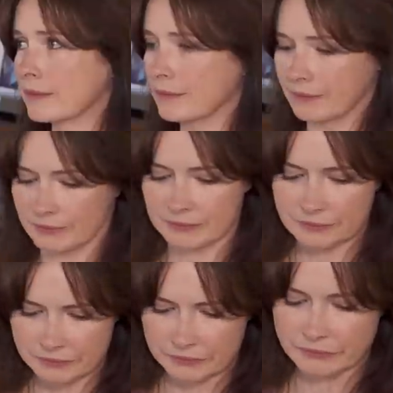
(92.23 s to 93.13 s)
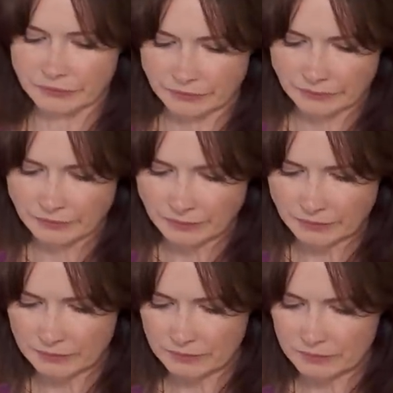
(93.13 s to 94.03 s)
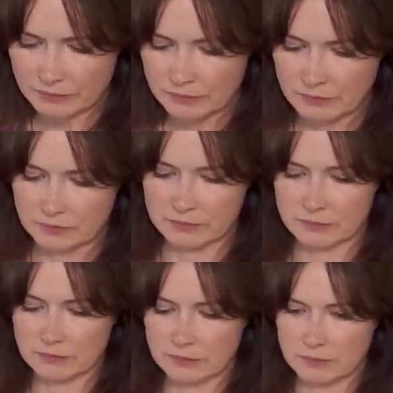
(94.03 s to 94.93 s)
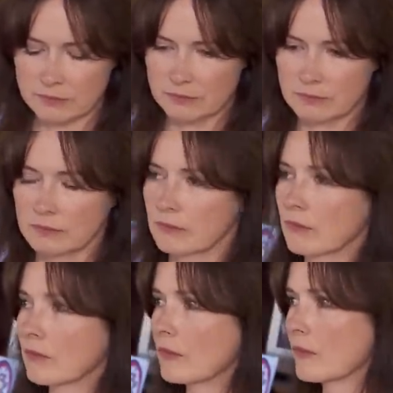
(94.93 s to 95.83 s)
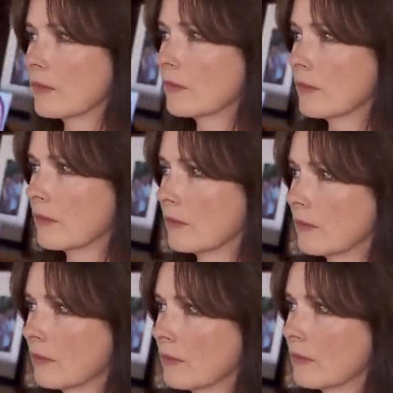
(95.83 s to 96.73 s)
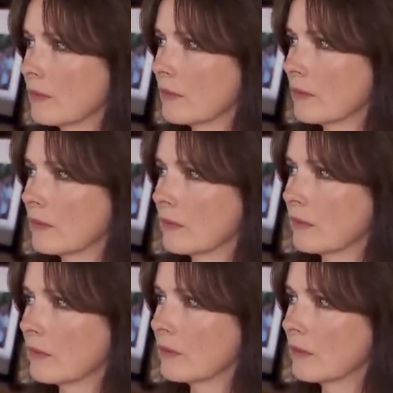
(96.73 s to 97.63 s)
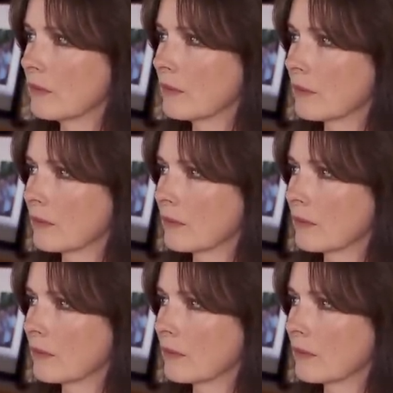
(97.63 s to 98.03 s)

[no speech]